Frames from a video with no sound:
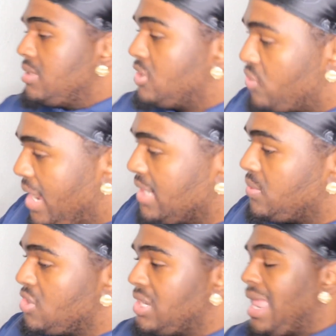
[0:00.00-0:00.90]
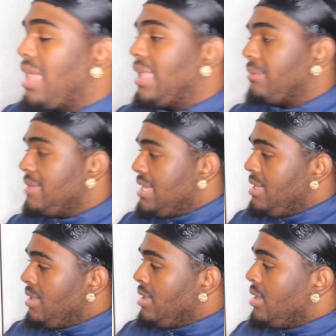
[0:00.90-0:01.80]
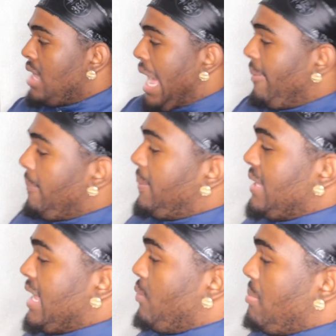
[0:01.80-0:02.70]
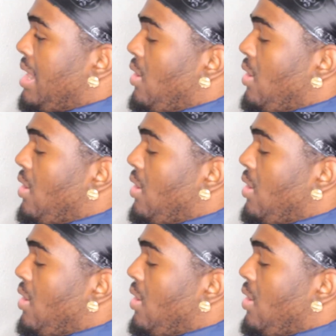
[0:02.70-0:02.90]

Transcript: try switching that out. Like me, I've been playing with my